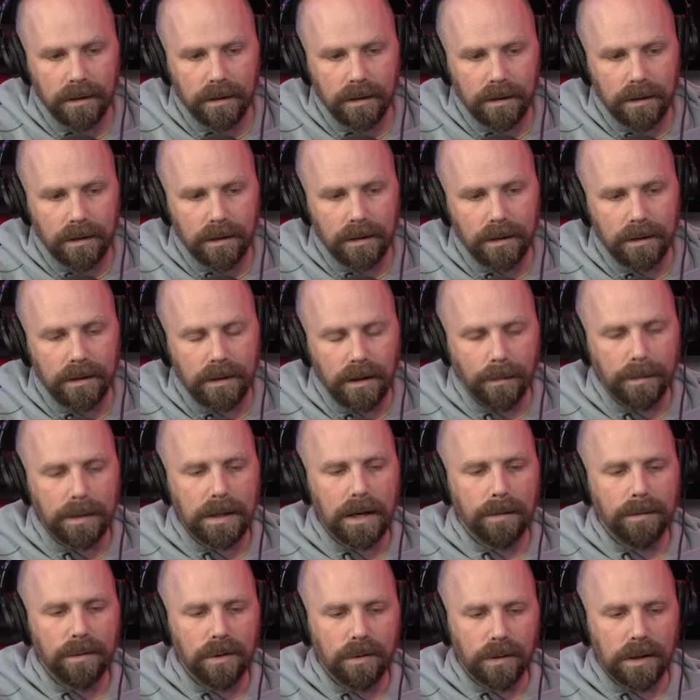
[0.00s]
the
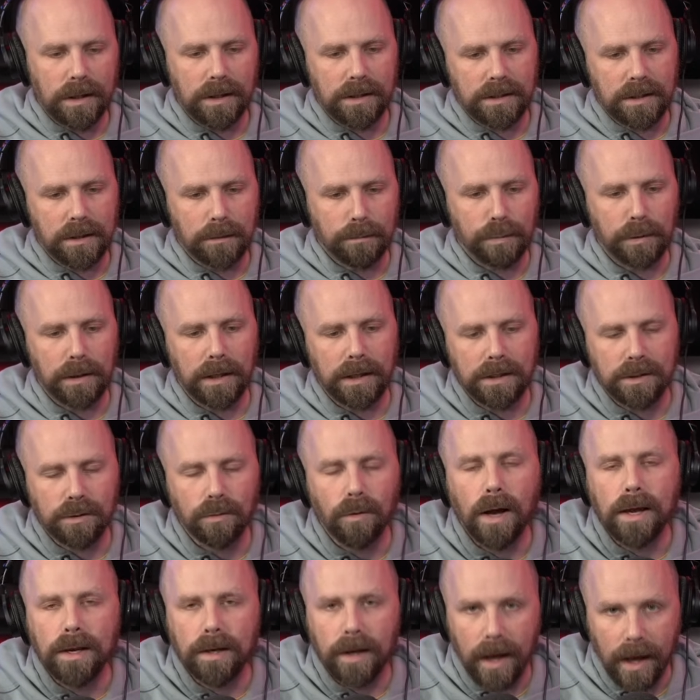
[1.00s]
WWE is in a place
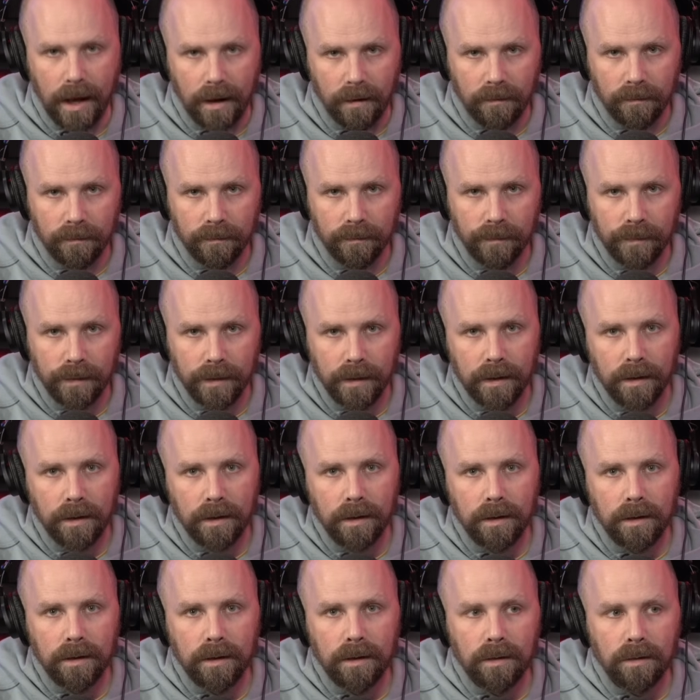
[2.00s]
right now
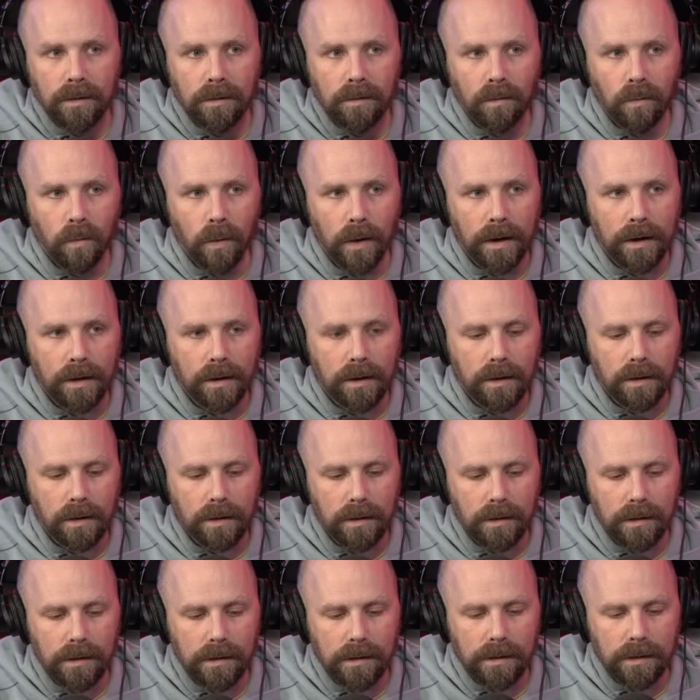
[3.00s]
where
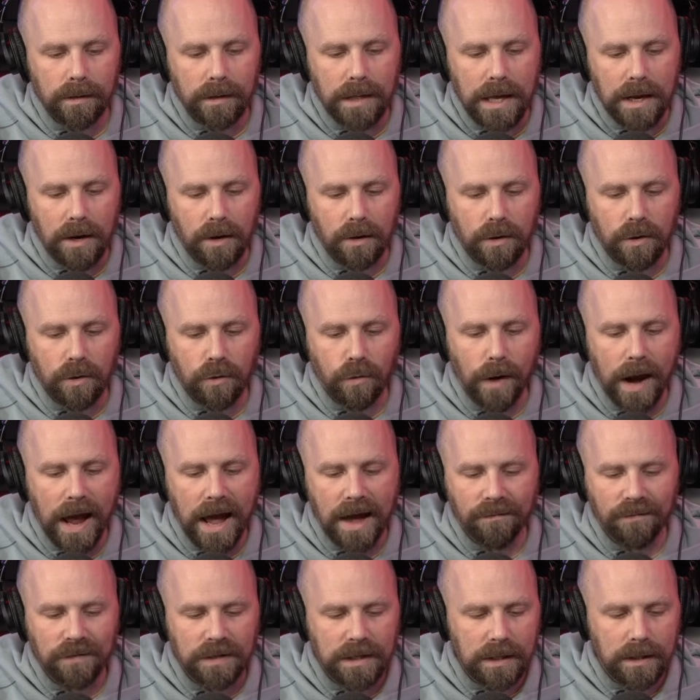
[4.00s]
they are
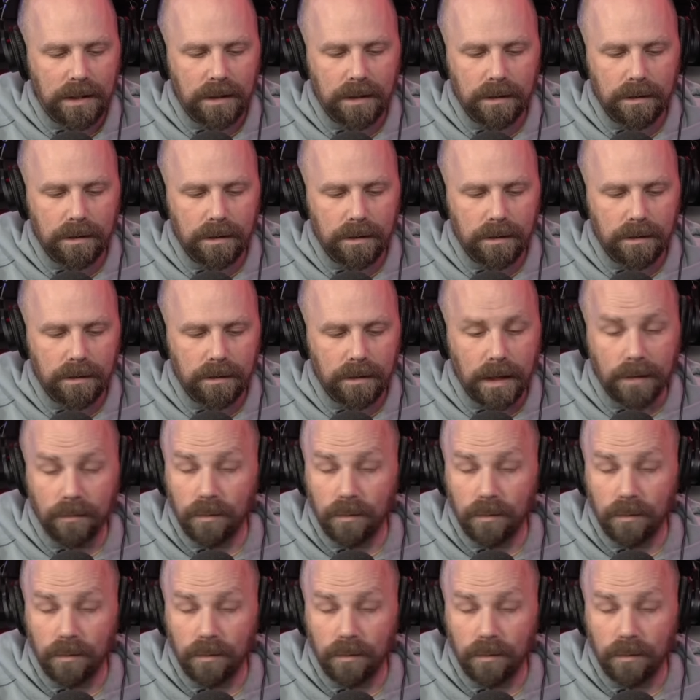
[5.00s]
crafting, and